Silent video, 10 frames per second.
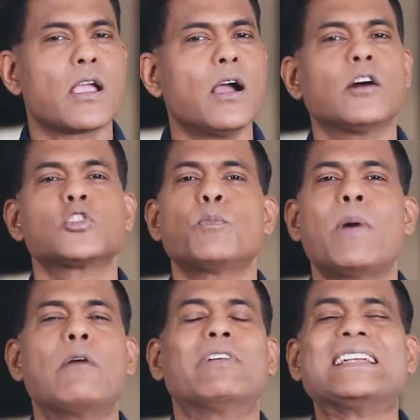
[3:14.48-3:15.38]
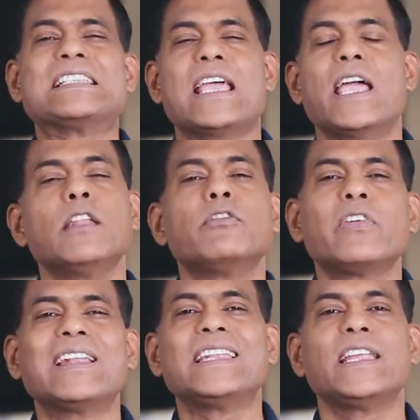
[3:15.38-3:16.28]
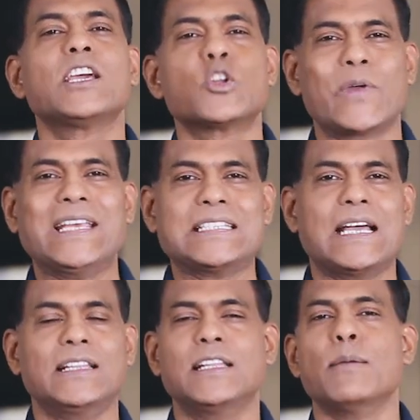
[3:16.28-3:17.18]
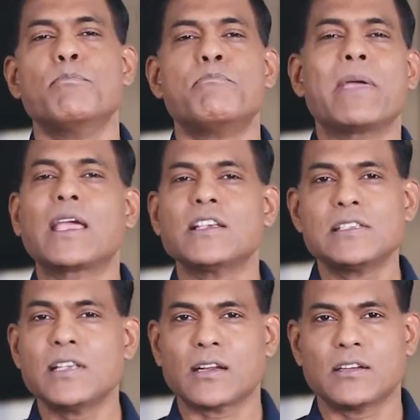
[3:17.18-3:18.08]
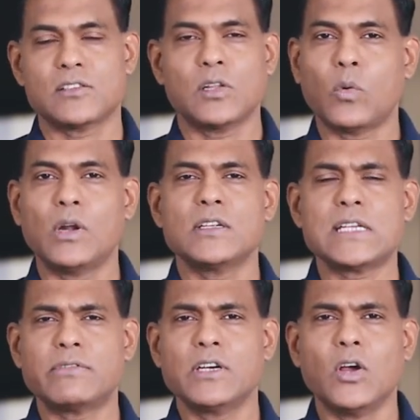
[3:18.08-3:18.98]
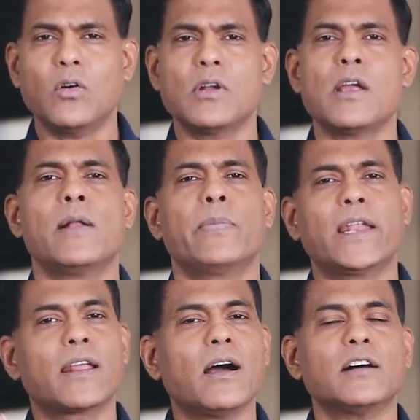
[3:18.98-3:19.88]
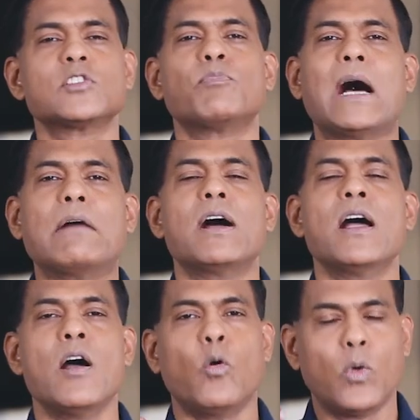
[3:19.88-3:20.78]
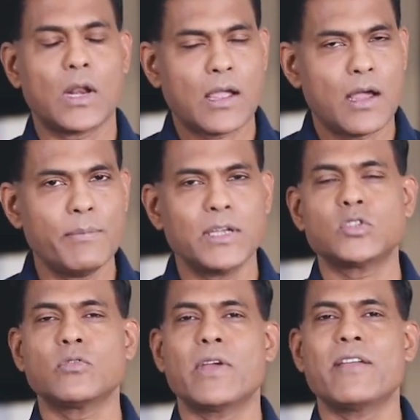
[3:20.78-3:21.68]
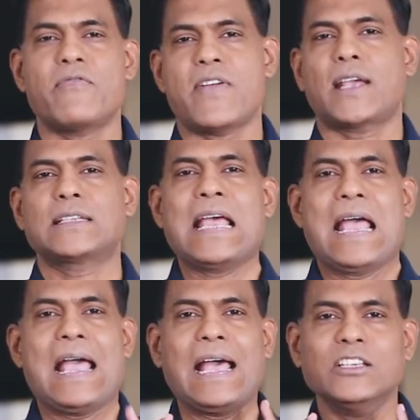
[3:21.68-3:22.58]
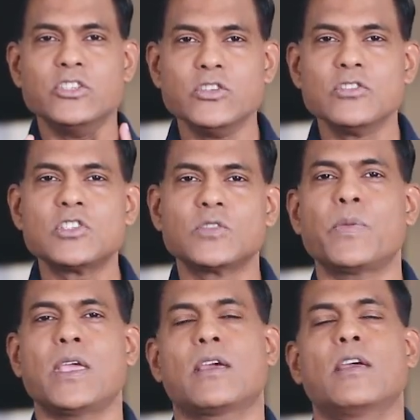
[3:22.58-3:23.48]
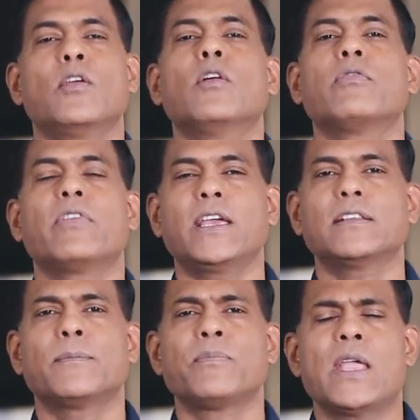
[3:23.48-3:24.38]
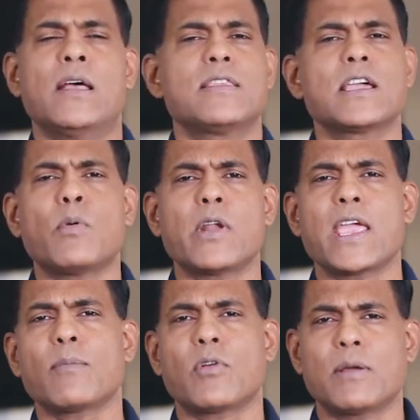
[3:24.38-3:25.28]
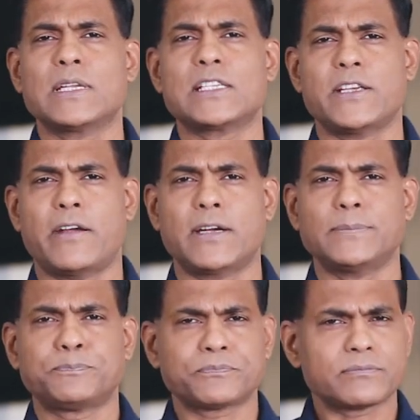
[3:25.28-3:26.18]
God's power is infinitely greater than the biggest sickness the world has ever known. And God's power will come into effect as you speak your faith. Think about Abraham and Sarah.